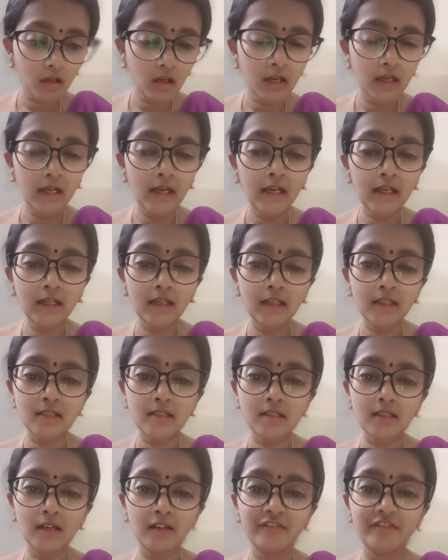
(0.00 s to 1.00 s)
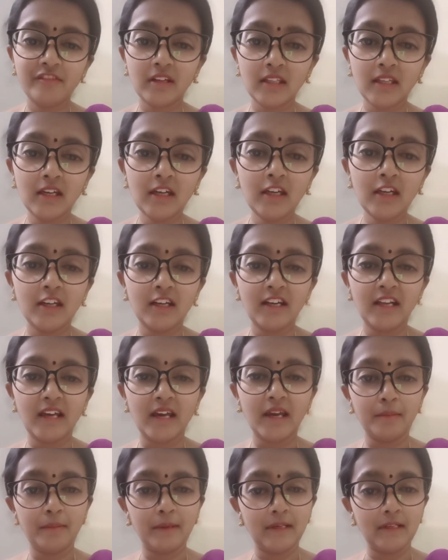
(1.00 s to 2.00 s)
get tested for the
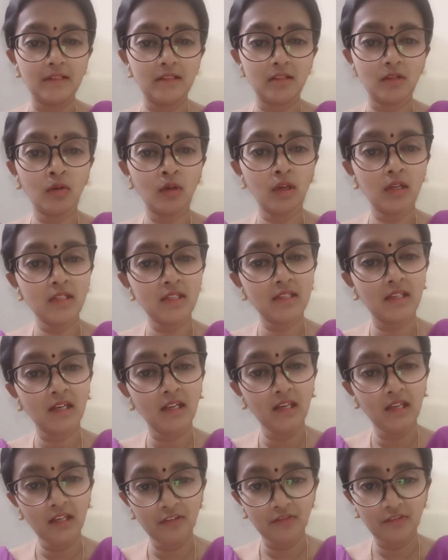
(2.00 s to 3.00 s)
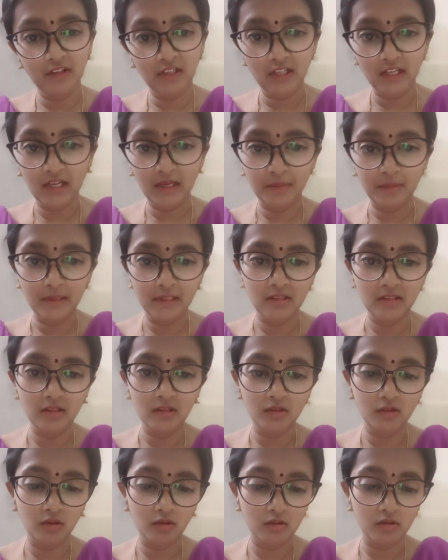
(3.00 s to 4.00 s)
diabetes. Okay, screening for diabetes
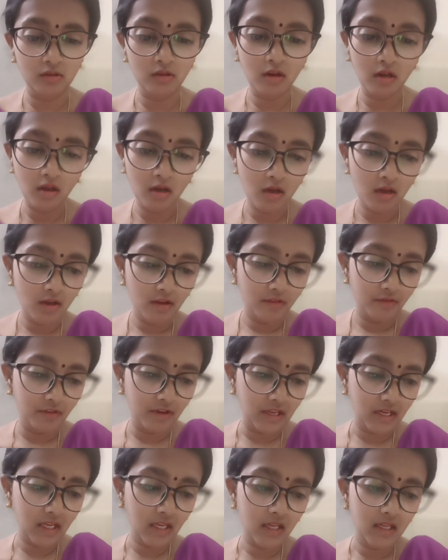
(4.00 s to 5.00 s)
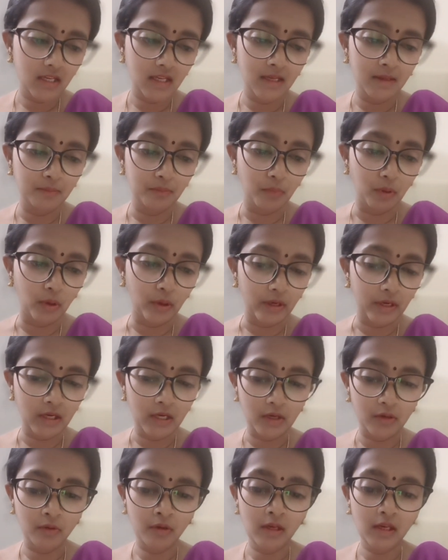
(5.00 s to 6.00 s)
is also very important.
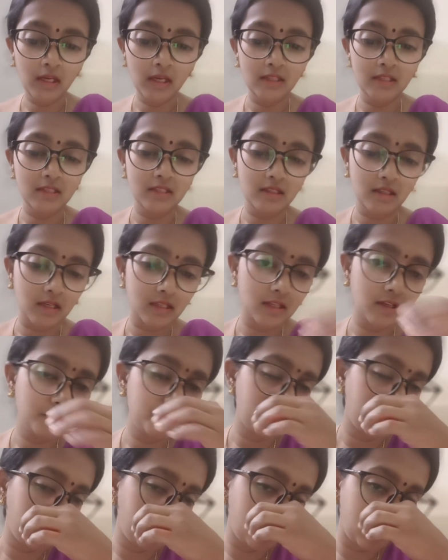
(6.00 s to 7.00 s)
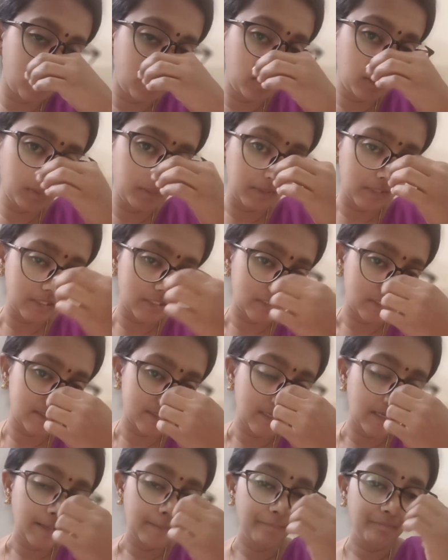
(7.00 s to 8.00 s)
Okay, these are the preventive measures.
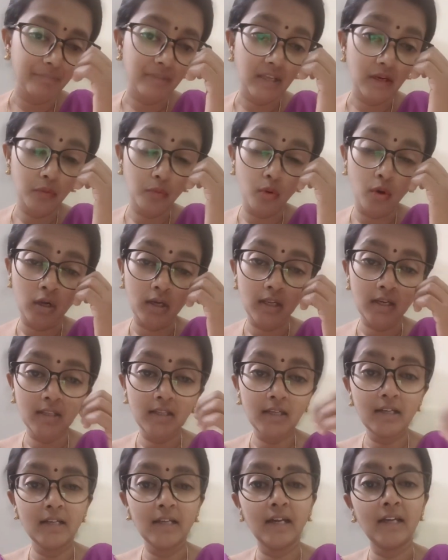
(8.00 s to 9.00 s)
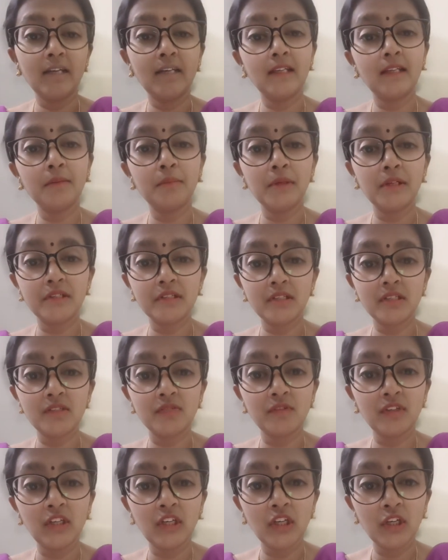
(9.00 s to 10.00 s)
Then what are the dietary measures
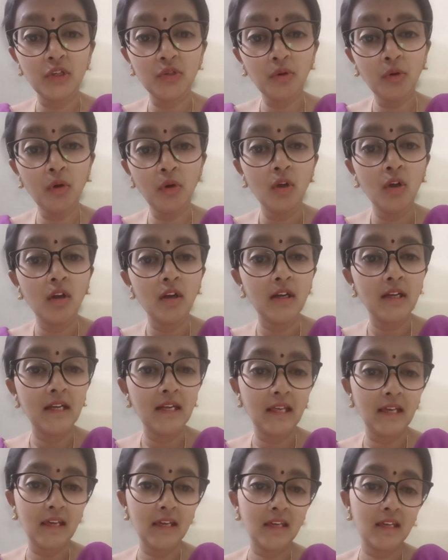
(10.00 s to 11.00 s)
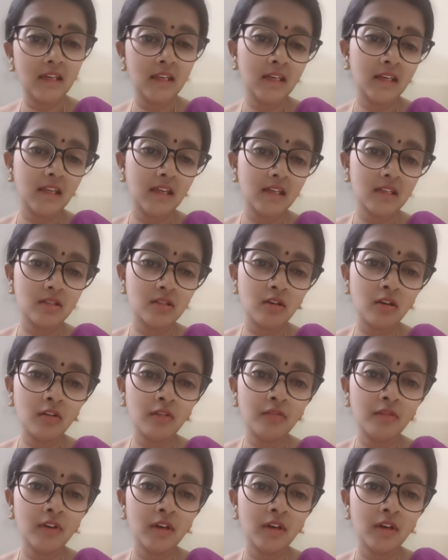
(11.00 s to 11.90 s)
we need to take in case of